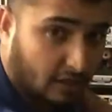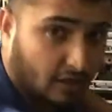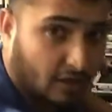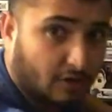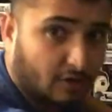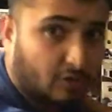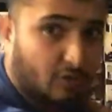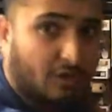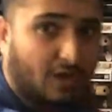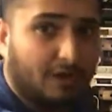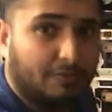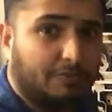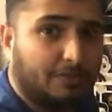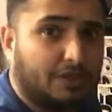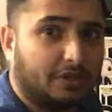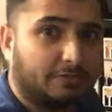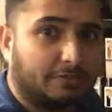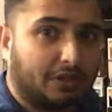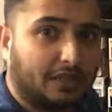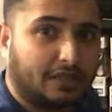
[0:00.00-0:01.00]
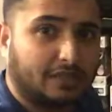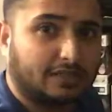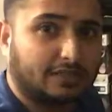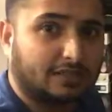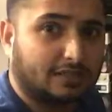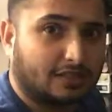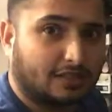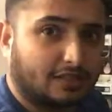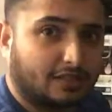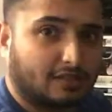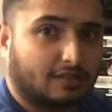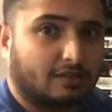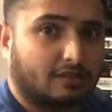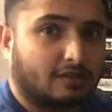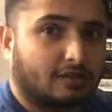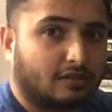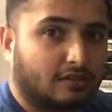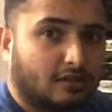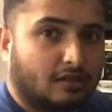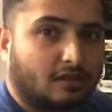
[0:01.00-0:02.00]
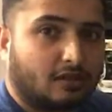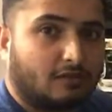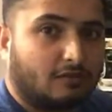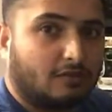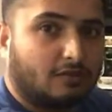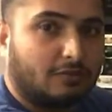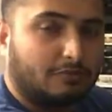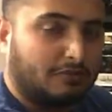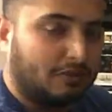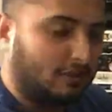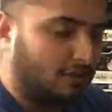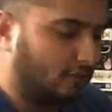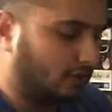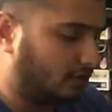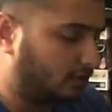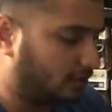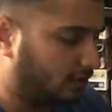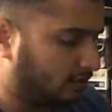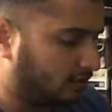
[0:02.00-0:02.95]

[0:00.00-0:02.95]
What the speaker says: unwrap the plastic from here.